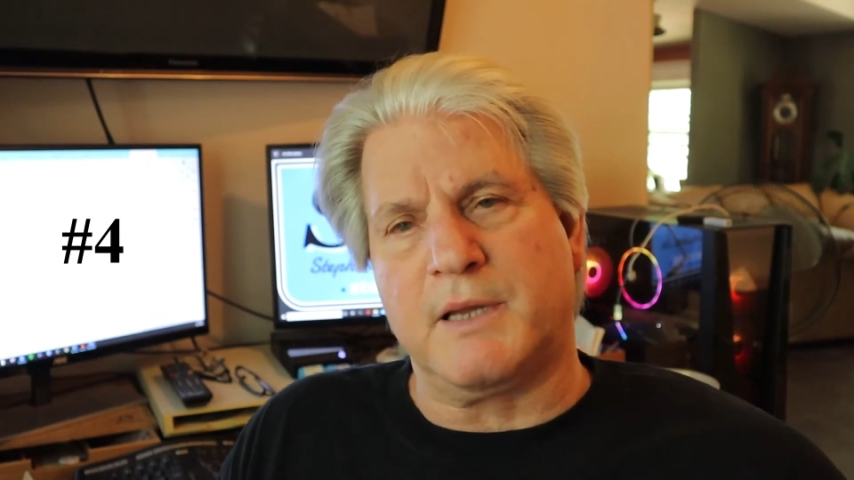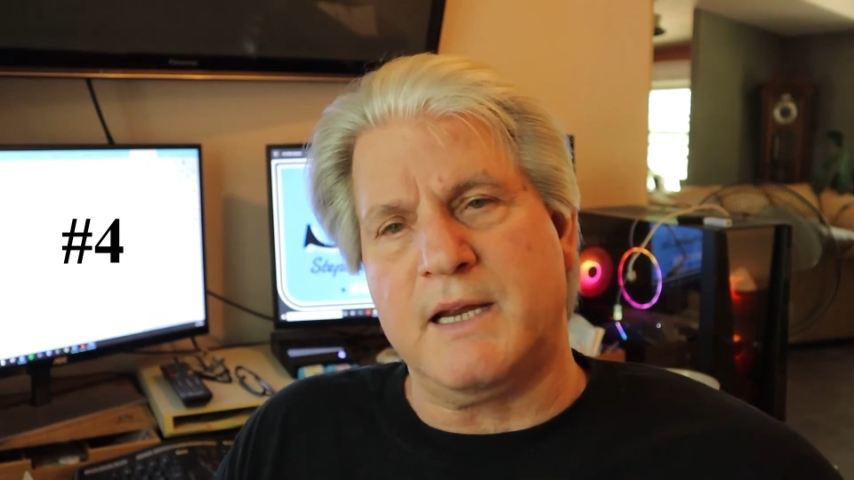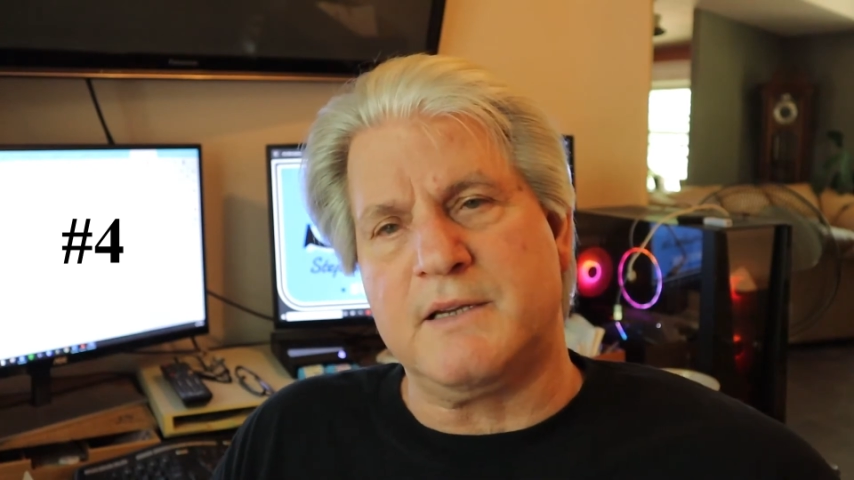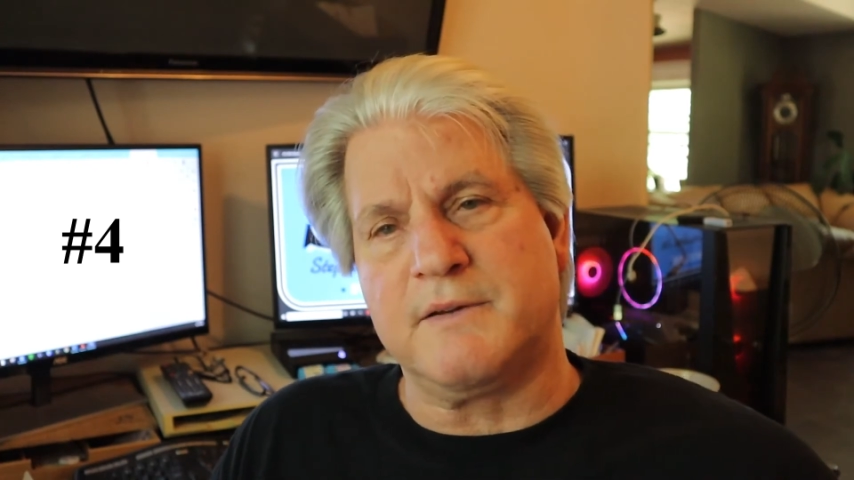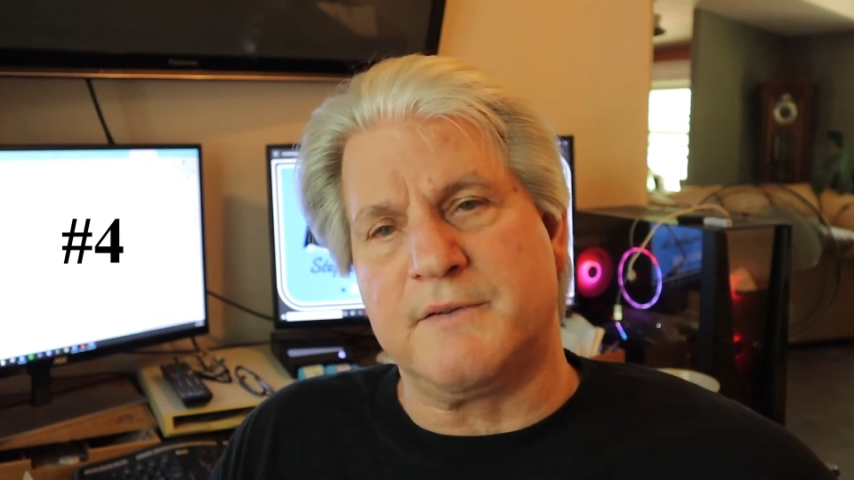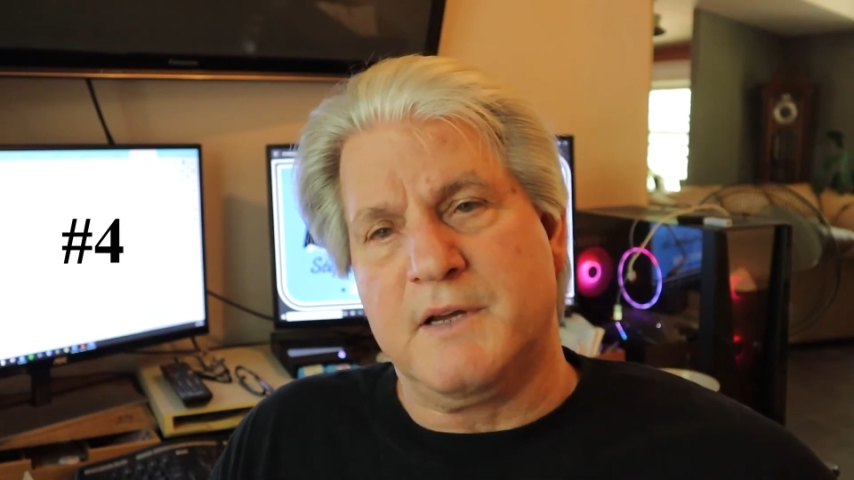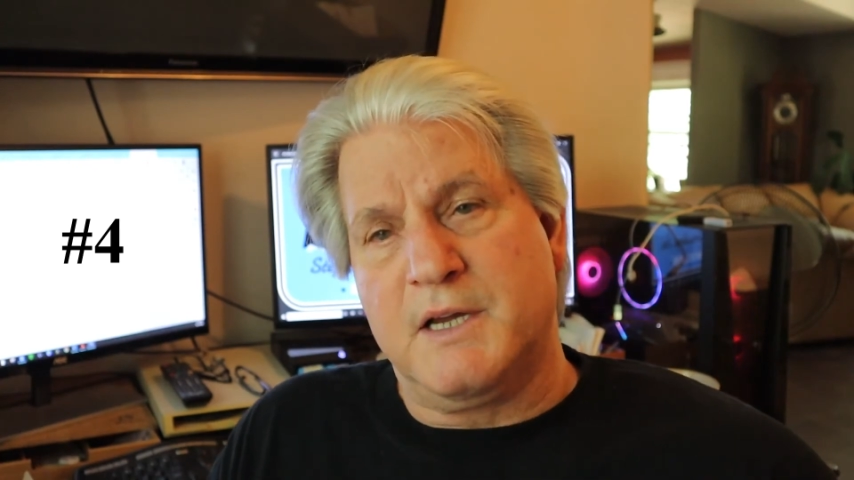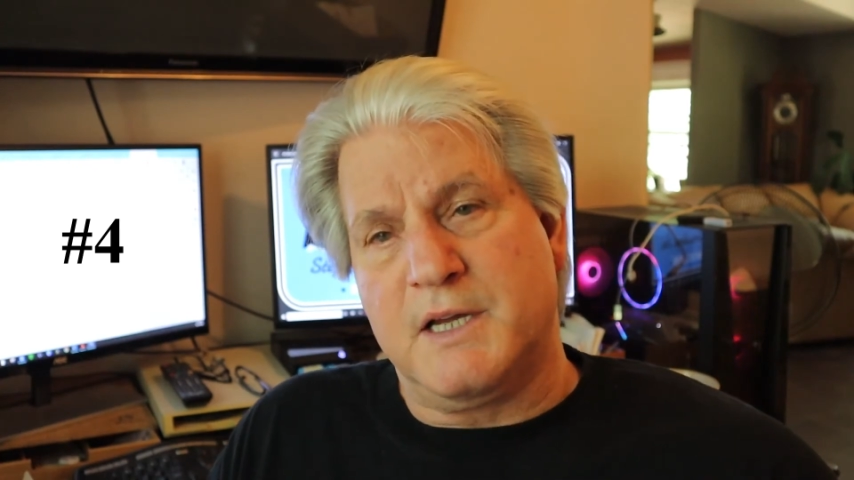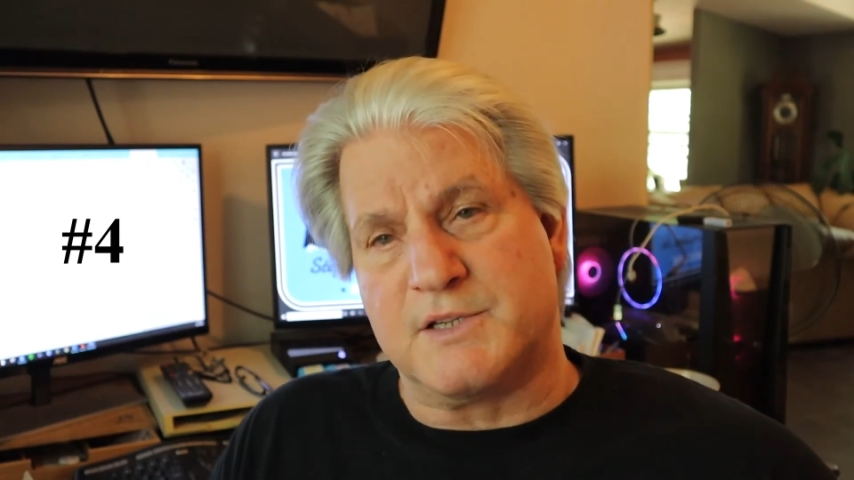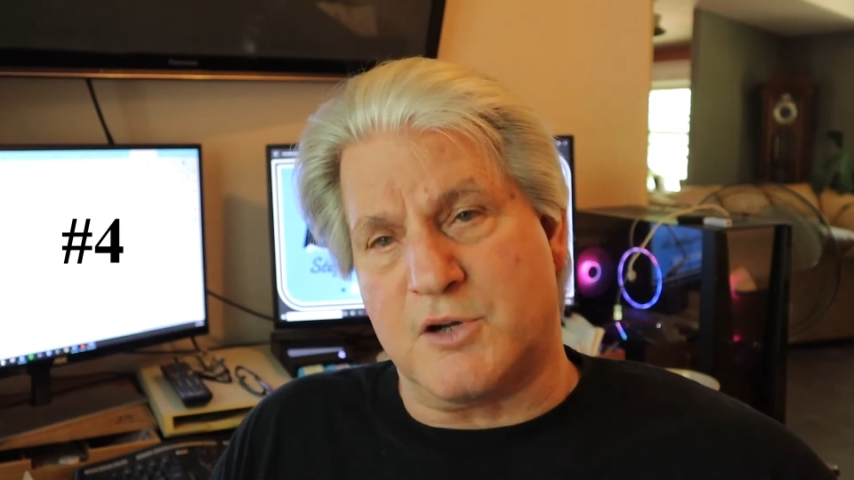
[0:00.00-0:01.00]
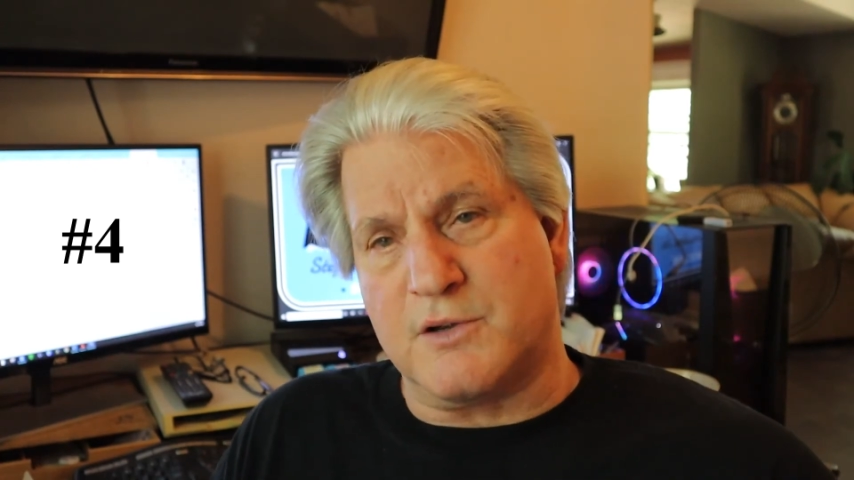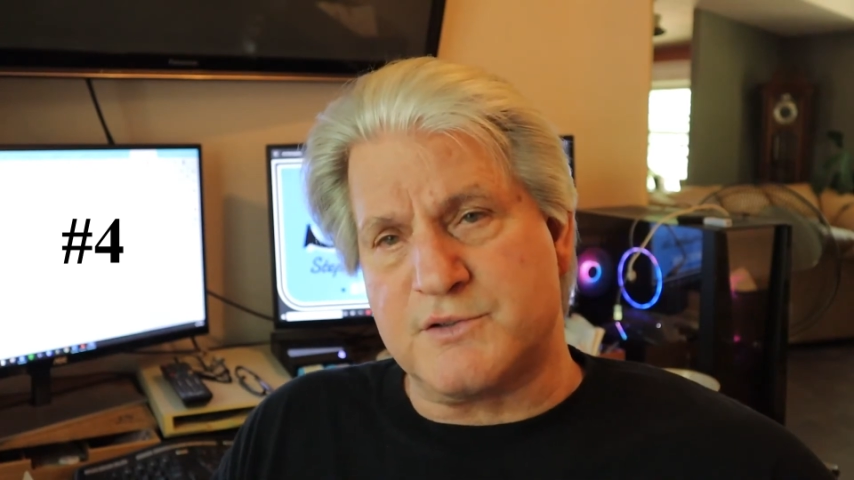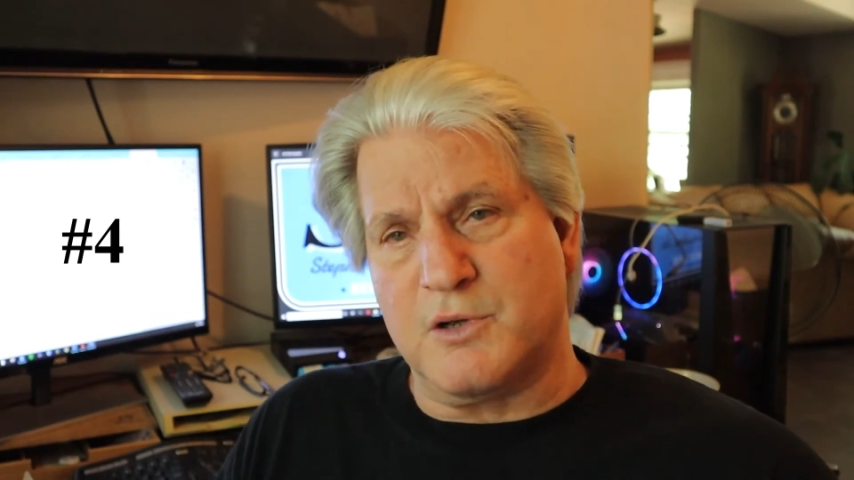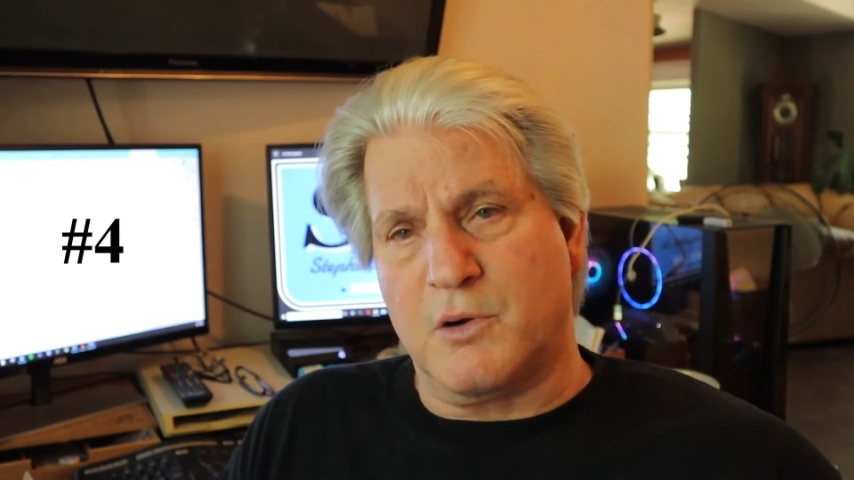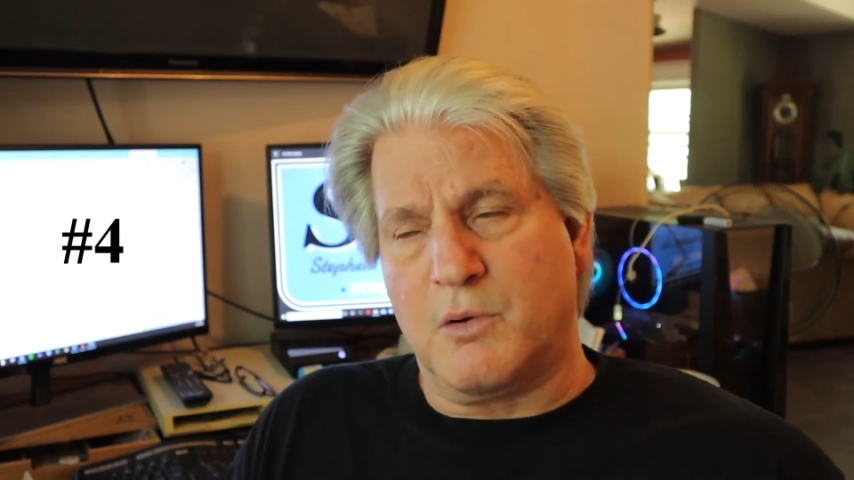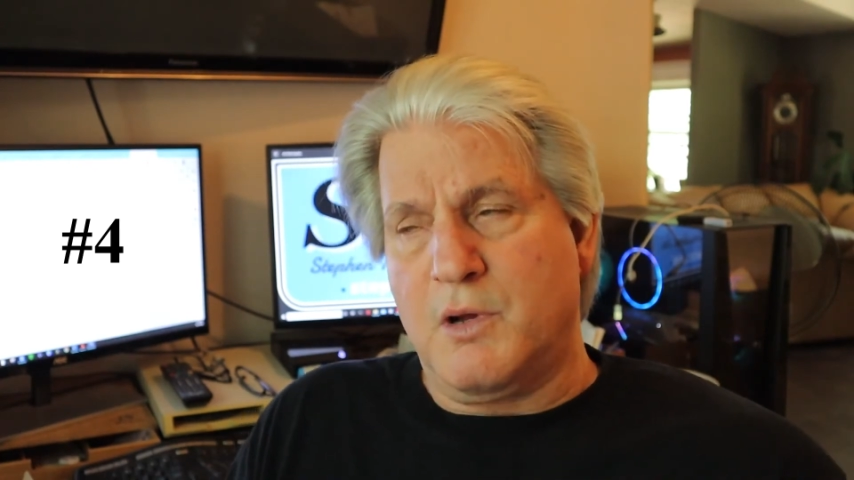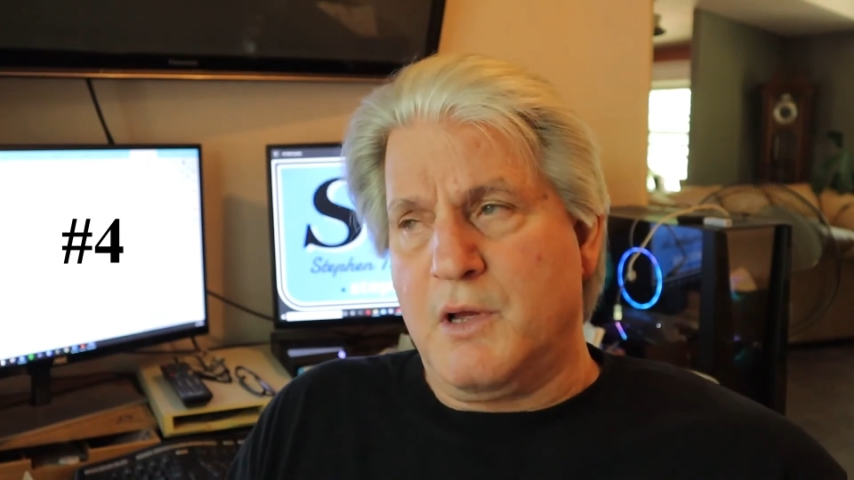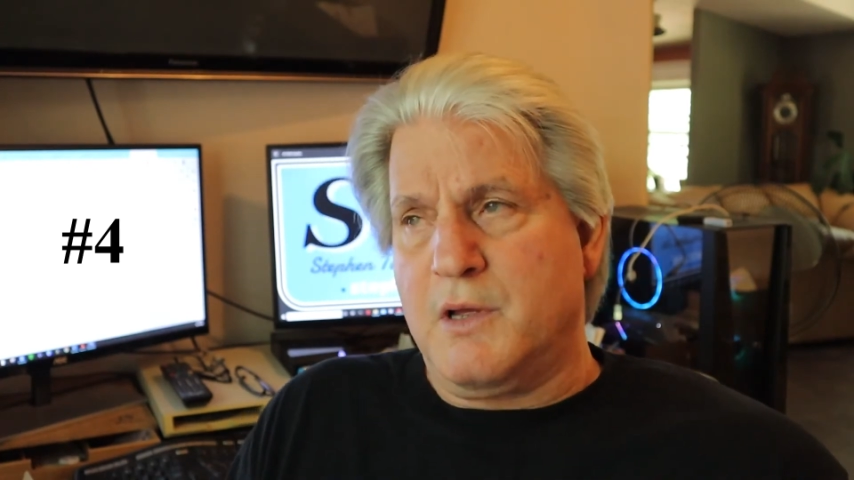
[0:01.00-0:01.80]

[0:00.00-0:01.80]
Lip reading: plaintiff is also